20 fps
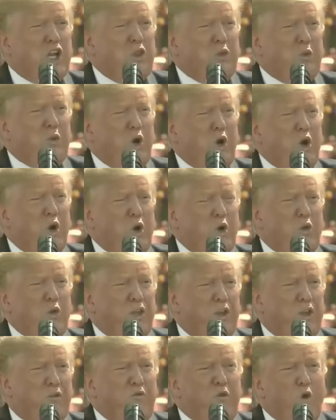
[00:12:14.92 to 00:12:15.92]
through
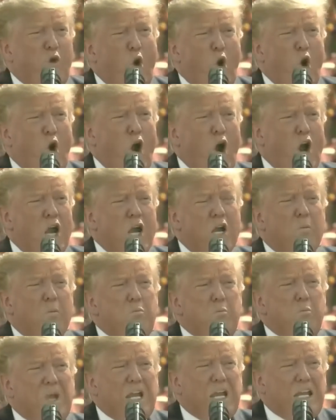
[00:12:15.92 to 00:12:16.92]
the
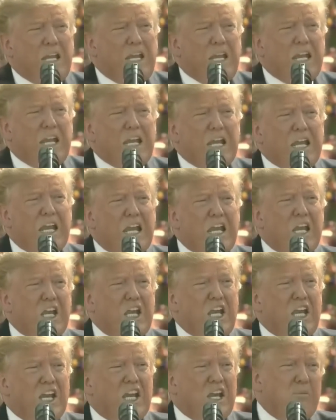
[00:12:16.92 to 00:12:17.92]
4 million
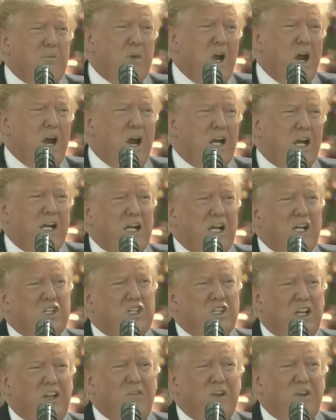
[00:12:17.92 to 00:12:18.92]
Indian
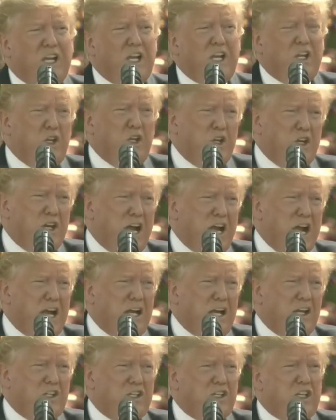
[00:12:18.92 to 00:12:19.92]
Americans living in the
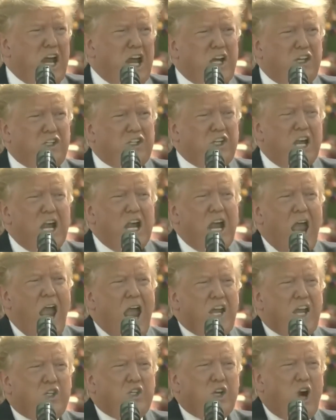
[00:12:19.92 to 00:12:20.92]
United States
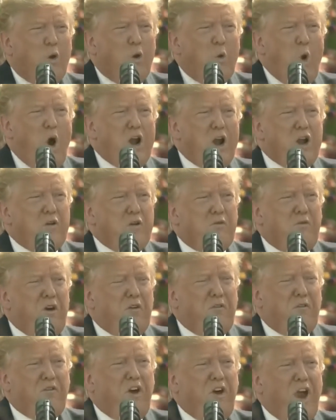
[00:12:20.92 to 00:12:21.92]
as our
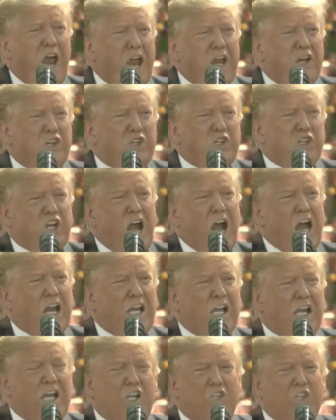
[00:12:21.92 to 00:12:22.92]
wonderful friends,
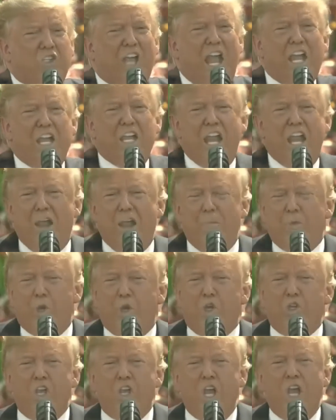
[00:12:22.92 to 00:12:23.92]
colleagues, and
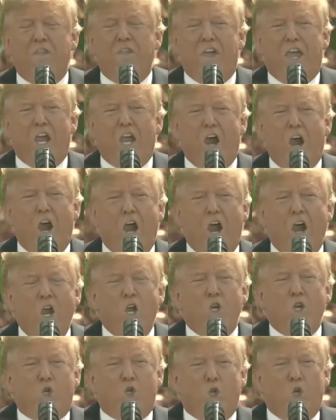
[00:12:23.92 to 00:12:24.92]
neighbors. They are
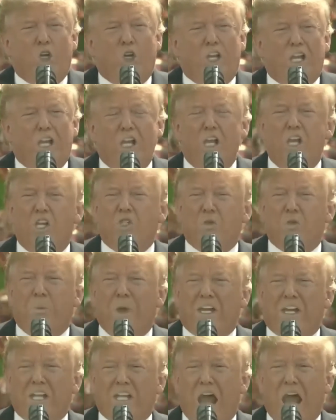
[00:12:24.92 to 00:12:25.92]
truly
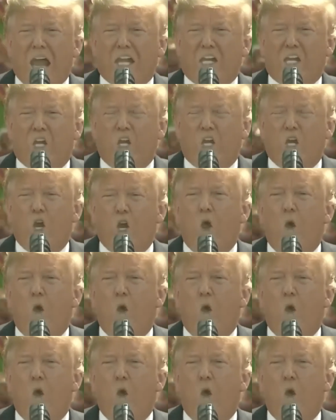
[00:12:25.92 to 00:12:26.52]
spectacular